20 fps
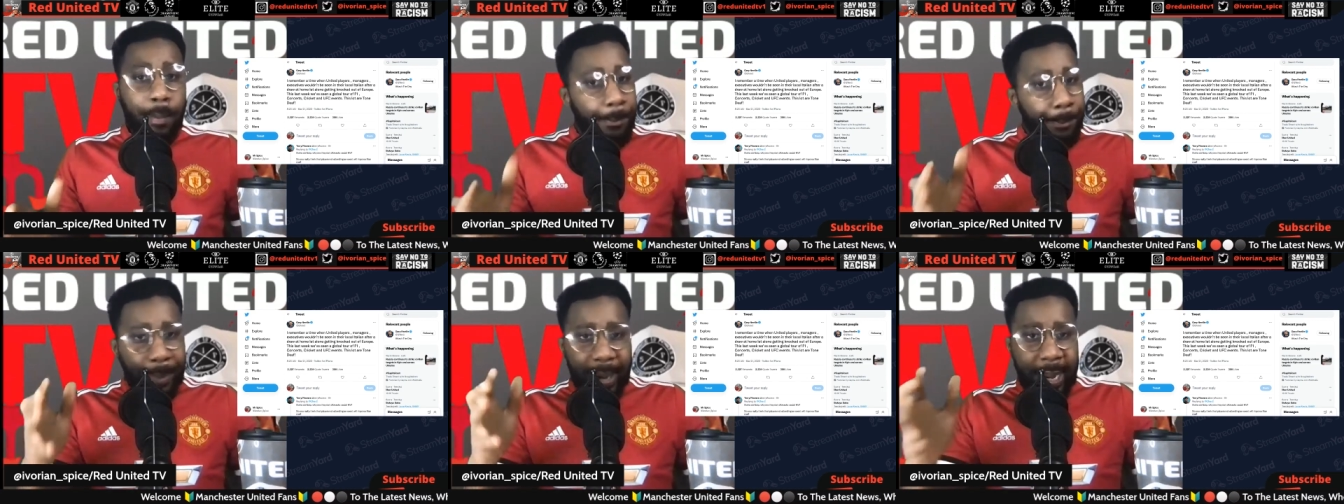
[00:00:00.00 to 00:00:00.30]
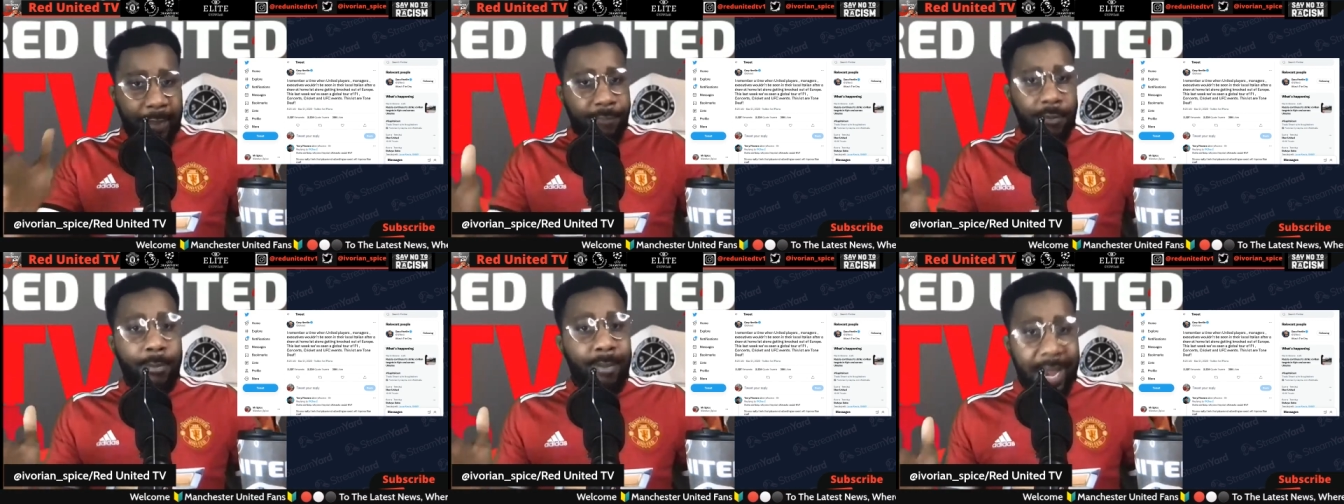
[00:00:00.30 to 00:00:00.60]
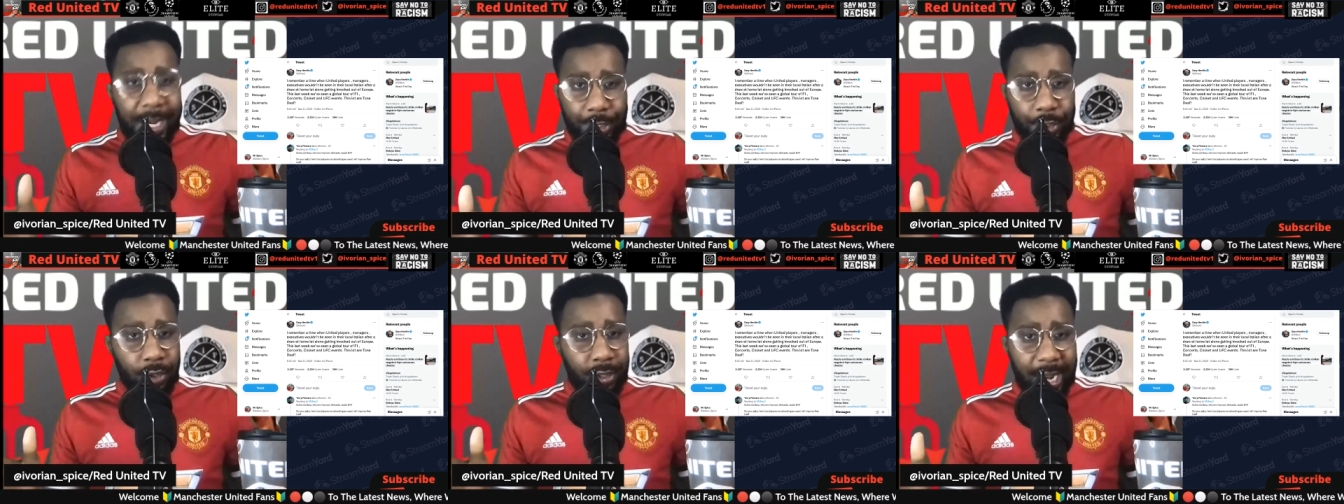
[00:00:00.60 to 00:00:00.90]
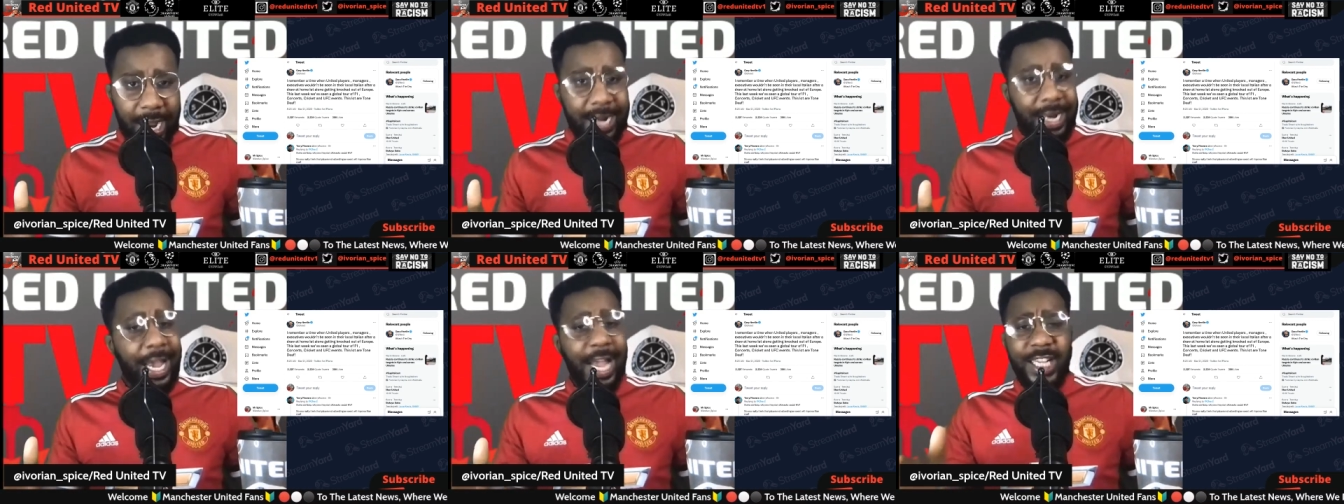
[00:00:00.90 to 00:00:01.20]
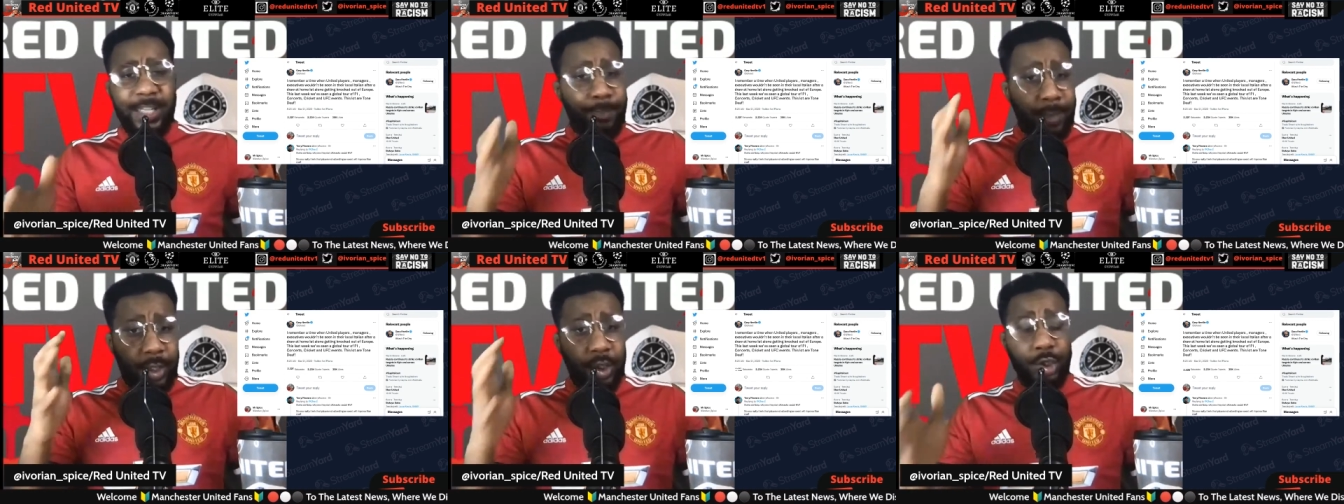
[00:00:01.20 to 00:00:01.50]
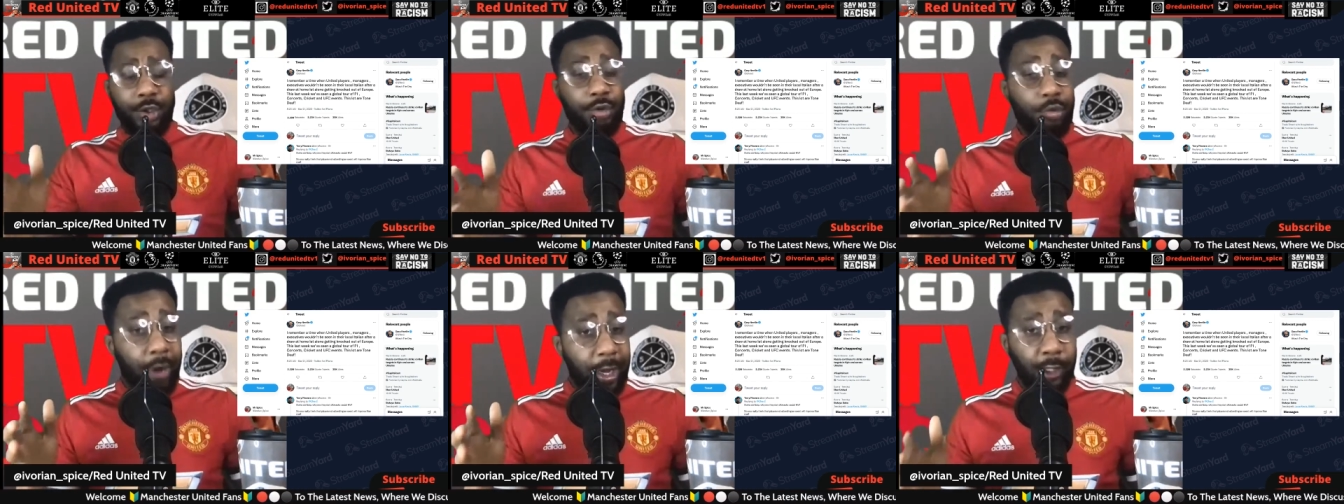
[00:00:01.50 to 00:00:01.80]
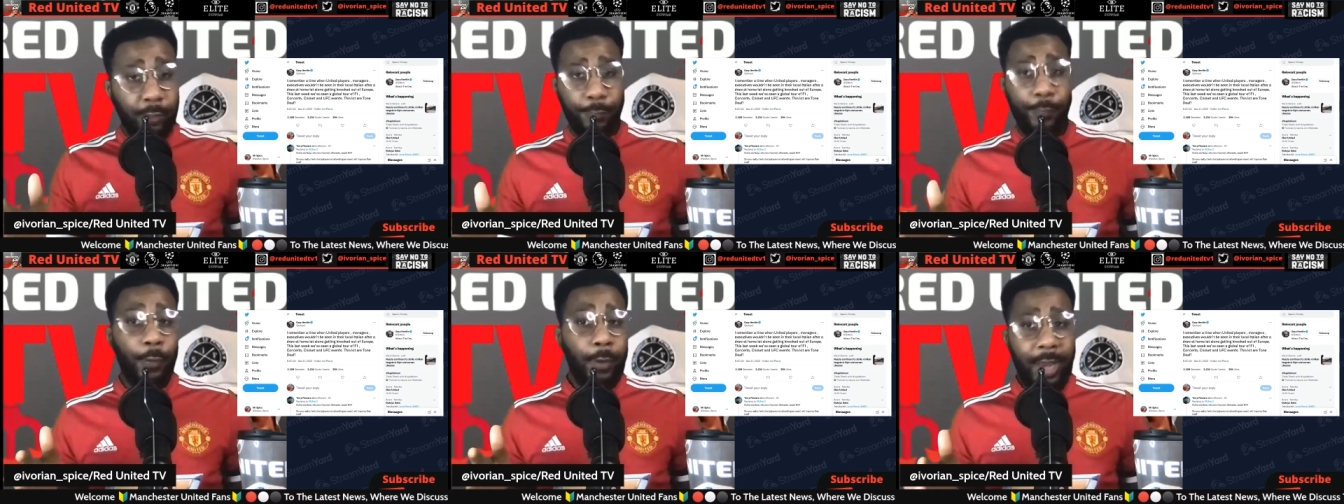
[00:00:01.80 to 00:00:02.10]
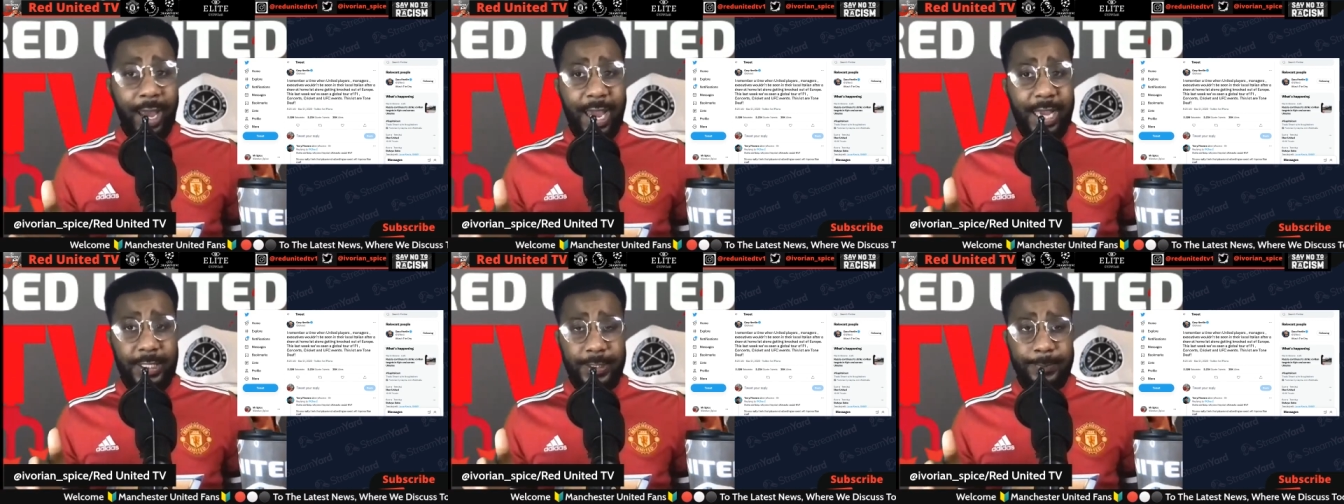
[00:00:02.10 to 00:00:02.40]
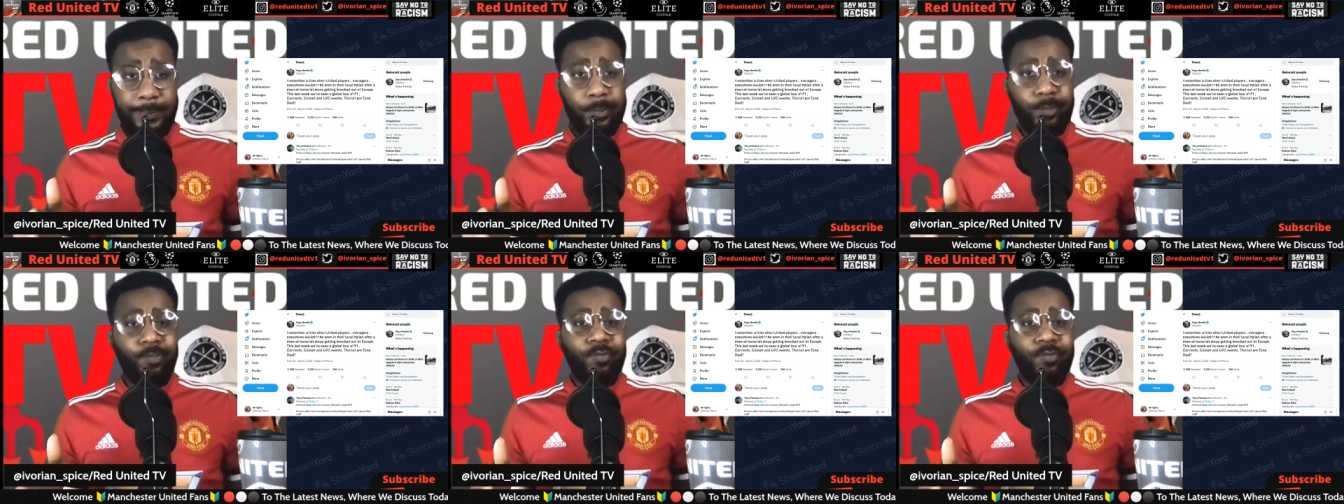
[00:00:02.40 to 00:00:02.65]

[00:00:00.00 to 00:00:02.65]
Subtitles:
Playing for Manchester United has been stressful, guys.